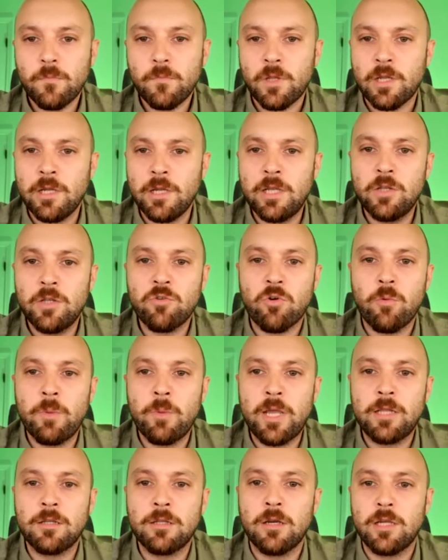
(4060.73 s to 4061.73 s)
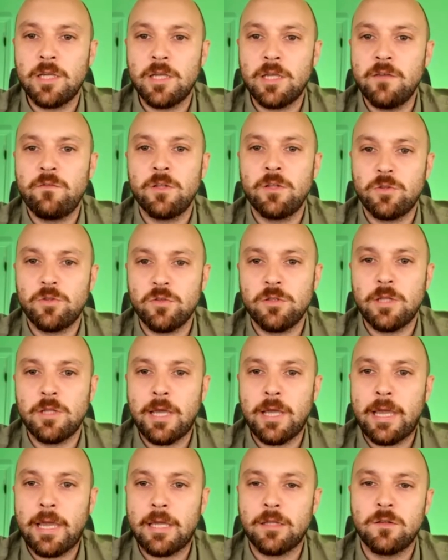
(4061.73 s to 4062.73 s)
in Romania, even today,
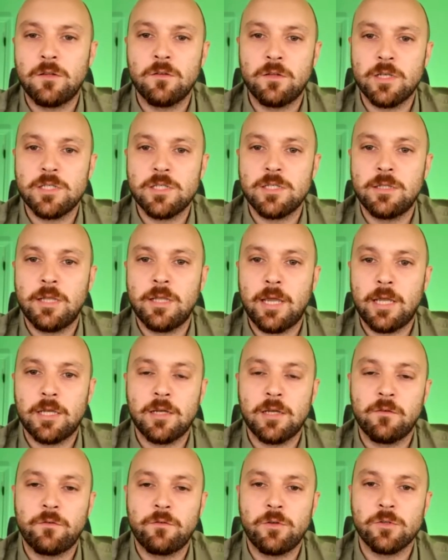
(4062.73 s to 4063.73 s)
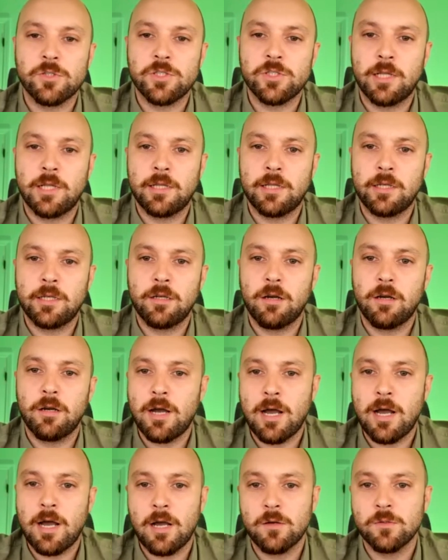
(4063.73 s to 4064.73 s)
to this day, if you're selling a
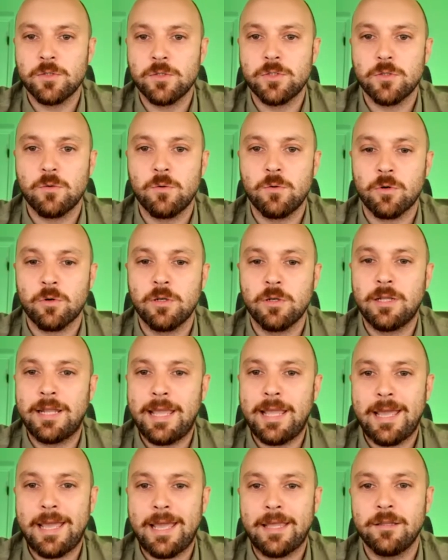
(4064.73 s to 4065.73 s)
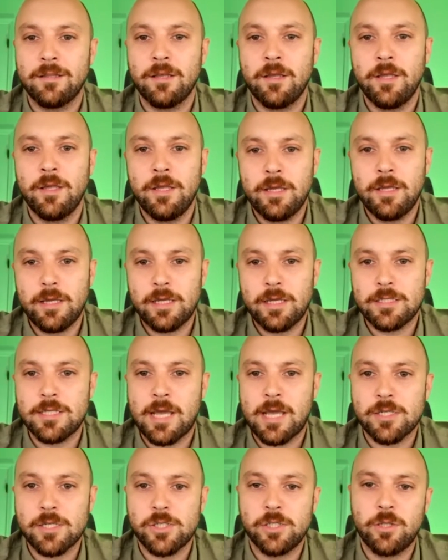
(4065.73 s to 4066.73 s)
house or land, it's
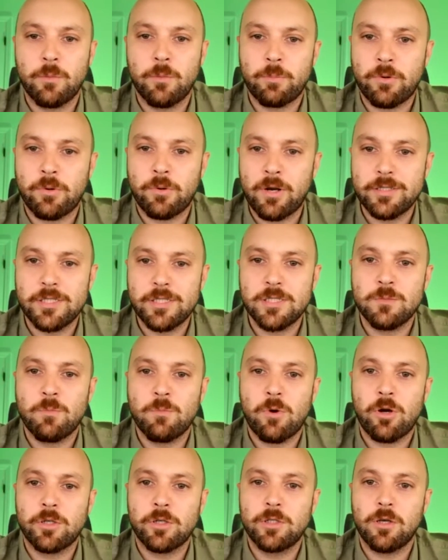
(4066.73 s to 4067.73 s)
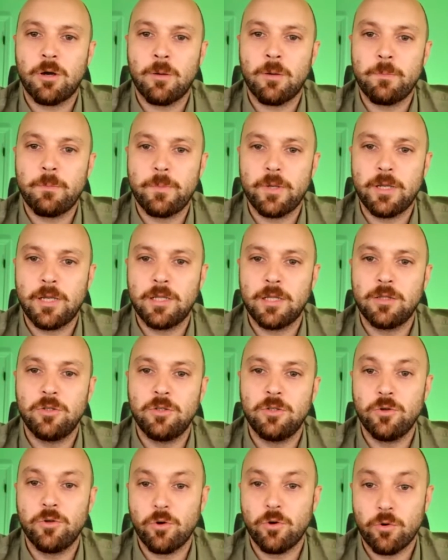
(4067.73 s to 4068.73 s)
actually the price is marked up in
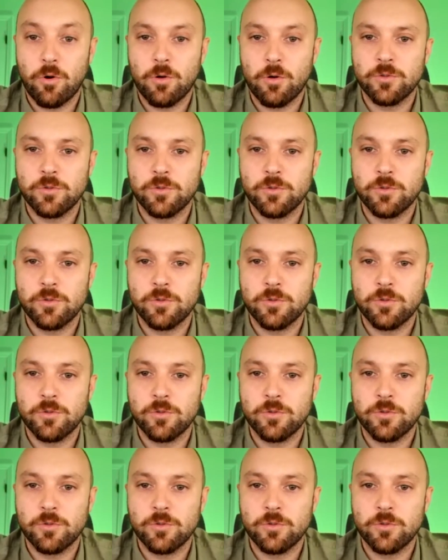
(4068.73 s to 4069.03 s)
euros